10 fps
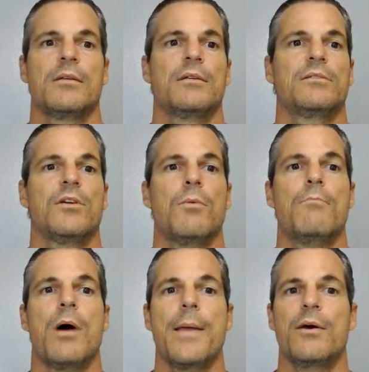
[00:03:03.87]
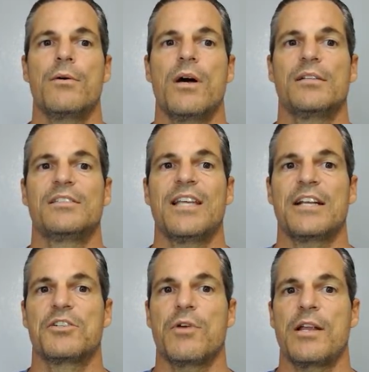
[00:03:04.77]
So
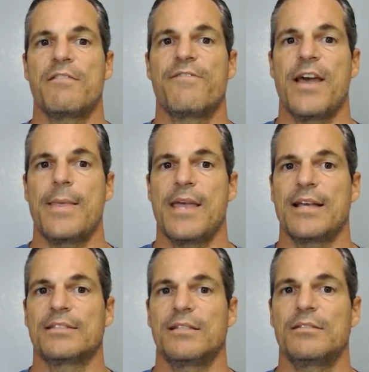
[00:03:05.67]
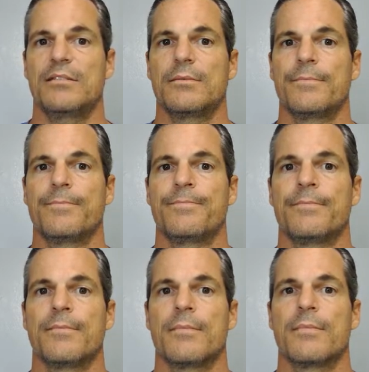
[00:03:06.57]
monounsaturated fatty acids,
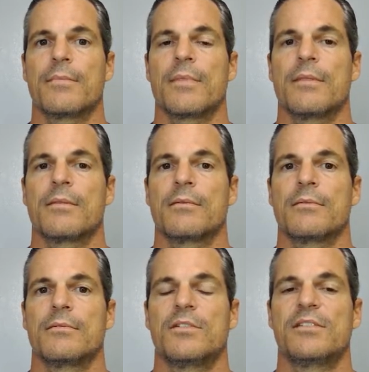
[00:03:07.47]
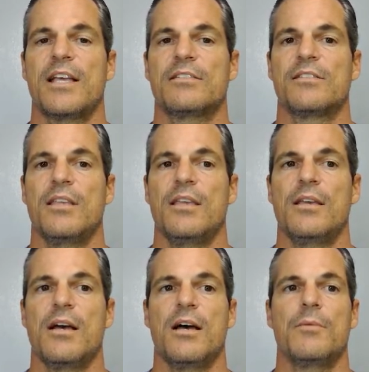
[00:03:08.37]
just as the
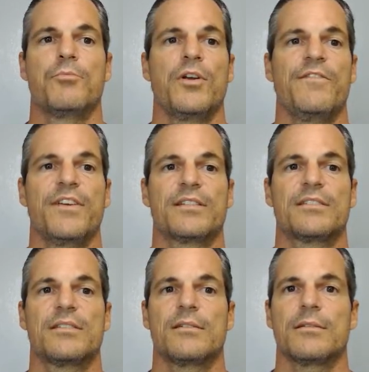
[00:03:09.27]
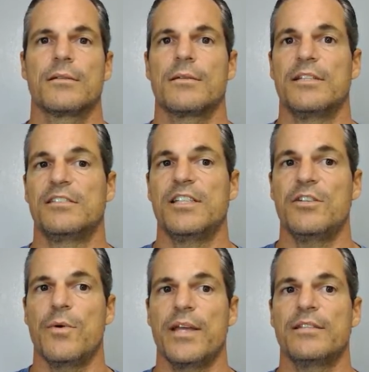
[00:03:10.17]
uh, prefix
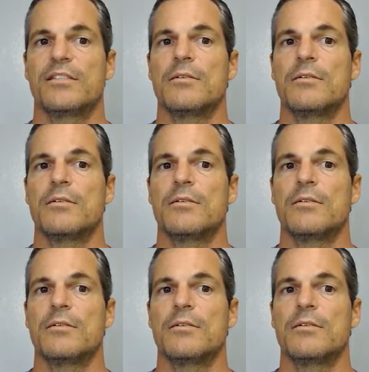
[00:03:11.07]
insinuates,